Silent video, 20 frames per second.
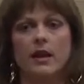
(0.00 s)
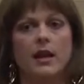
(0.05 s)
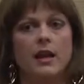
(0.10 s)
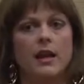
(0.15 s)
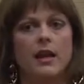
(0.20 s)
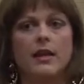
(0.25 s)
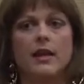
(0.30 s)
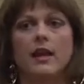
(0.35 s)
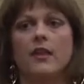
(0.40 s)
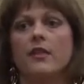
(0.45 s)

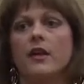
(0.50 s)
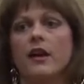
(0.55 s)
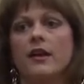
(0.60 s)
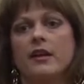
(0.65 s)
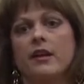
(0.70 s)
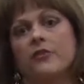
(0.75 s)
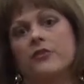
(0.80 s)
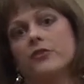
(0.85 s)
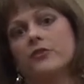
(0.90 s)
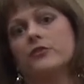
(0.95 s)
I
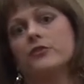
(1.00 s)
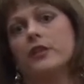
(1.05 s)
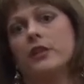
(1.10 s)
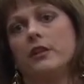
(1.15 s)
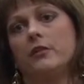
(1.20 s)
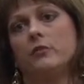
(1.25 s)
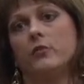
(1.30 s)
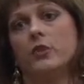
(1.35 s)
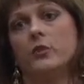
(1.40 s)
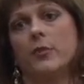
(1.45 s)
got
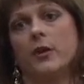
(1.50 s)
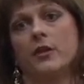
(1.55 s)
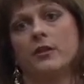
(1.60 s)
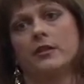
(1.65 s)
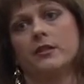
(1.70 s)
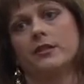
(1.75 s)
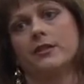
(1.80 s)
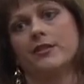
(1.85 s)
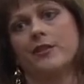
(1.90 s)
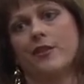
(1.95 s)
13
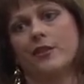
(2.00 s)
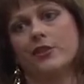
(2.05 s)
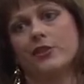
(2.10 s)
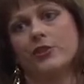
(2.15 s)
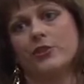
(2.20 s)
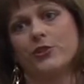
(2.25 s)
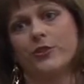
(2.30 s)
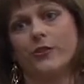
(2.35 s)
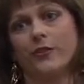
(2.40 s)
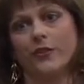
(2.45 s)
responses
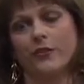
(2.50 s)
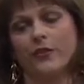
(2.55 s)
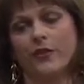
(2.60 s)
last year on the